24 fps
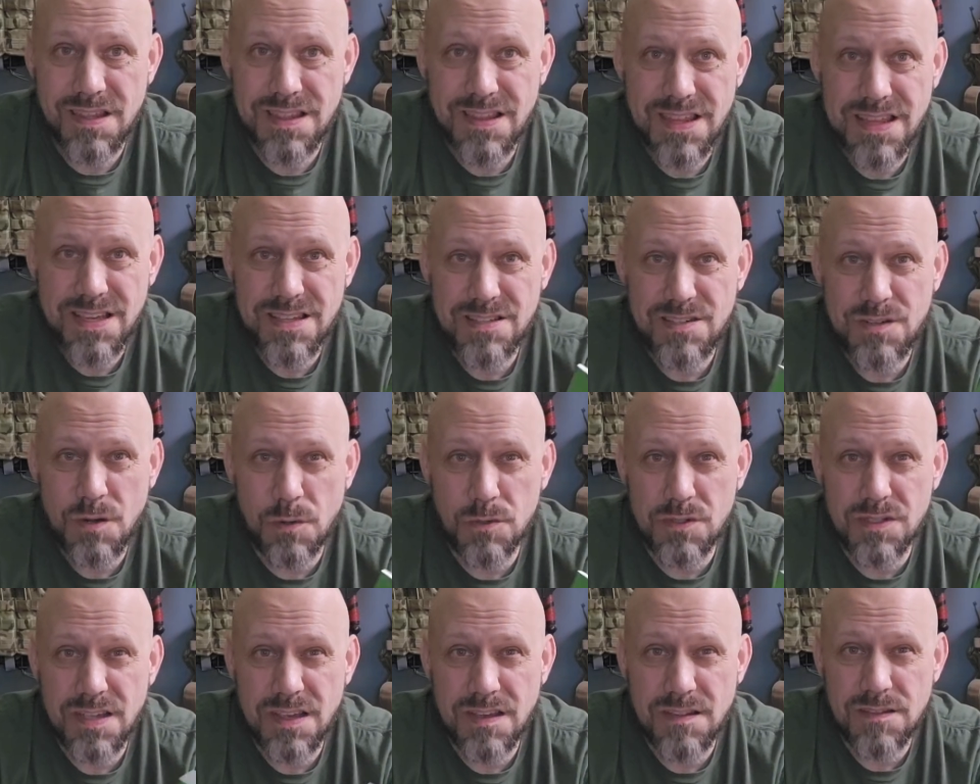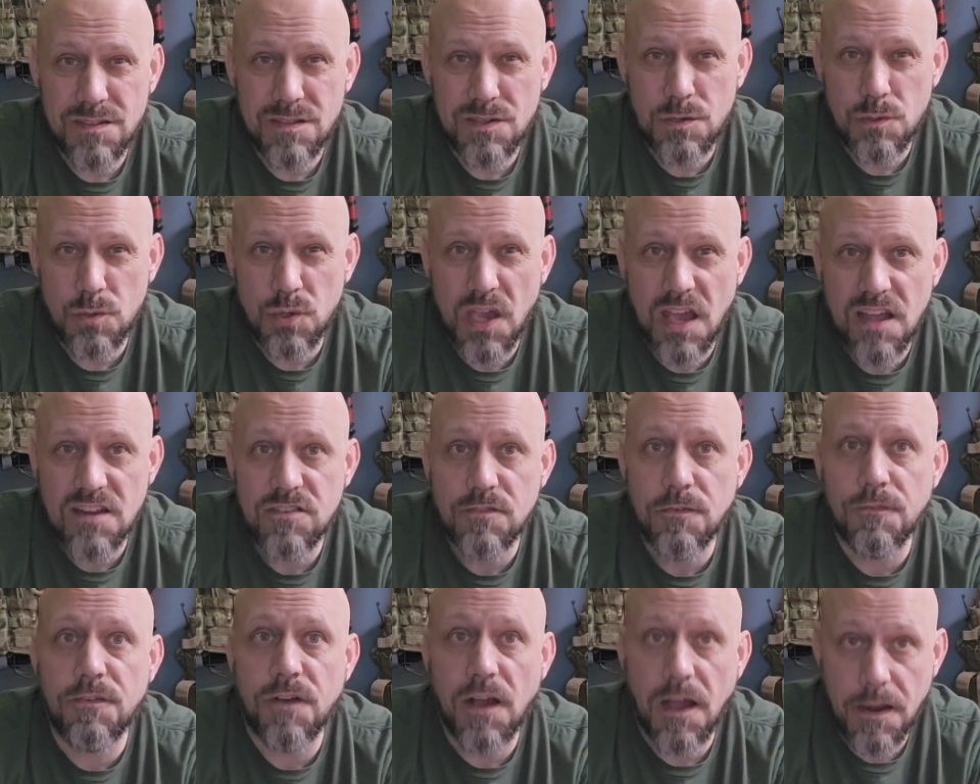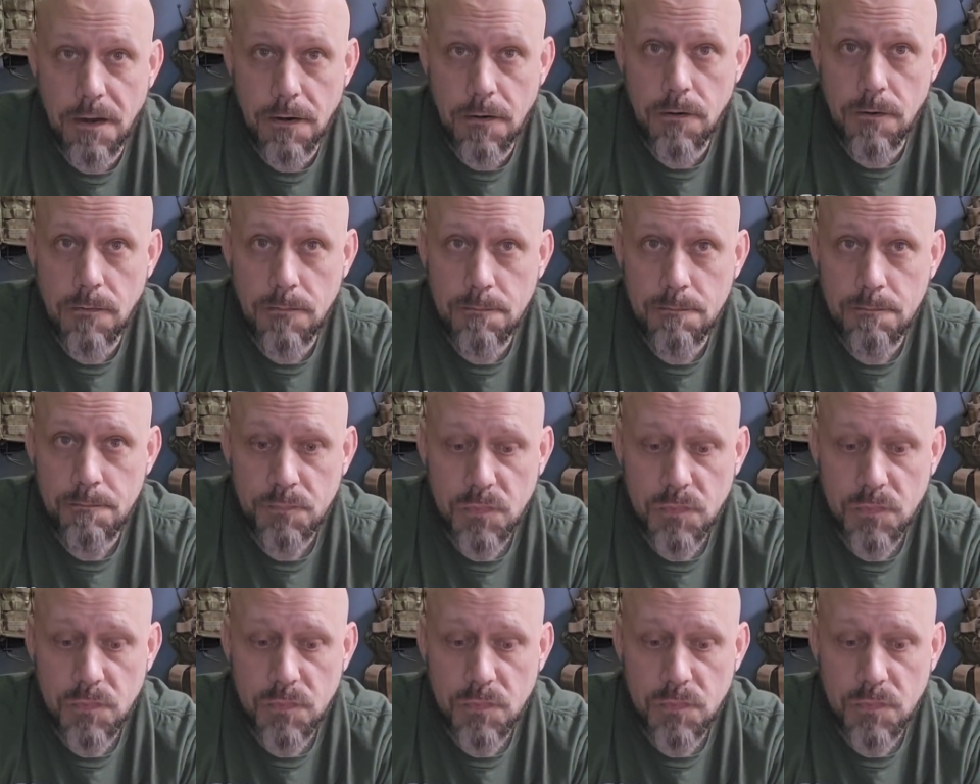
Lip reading: these don't tend to catch fire